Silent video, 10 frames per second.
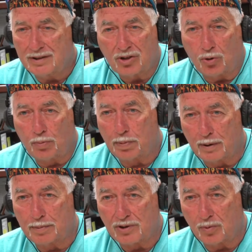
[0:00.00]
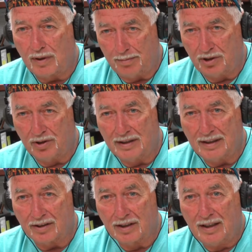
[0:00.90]
That's the whole purpose of what I'm doing
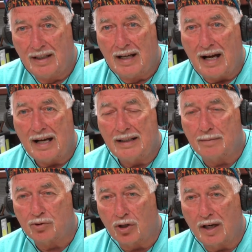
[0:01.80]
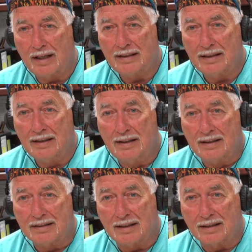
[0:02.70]
here. I am trying to
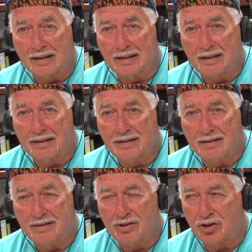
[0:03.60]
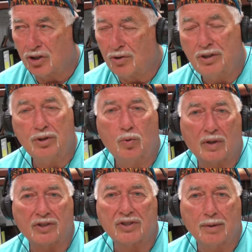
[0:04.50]
show you
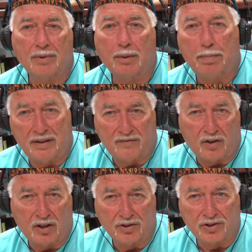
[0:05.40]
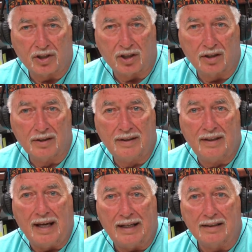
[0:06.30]
where some of the pitfalls are
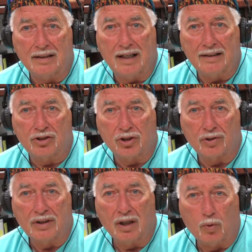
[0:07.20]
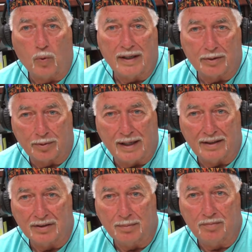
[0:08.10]
and show you a way
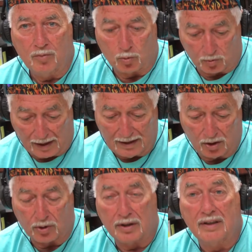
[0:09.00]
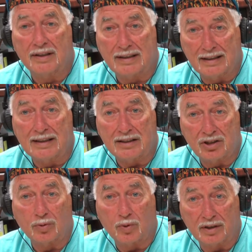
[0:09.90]
around them. Raylord can get
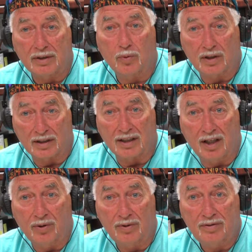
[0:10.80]
you where you want to go.